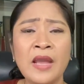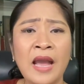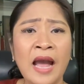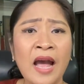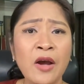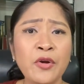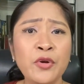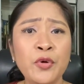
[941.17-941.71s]

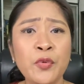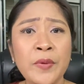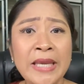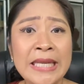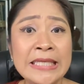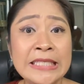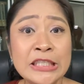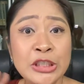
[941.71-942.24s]
how do
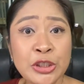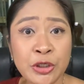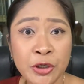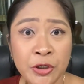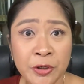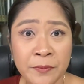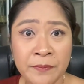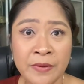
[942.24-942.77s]
we
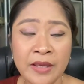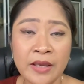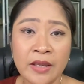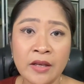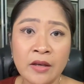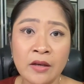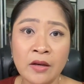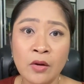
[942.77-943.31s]

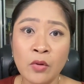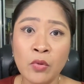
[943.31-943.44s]
determine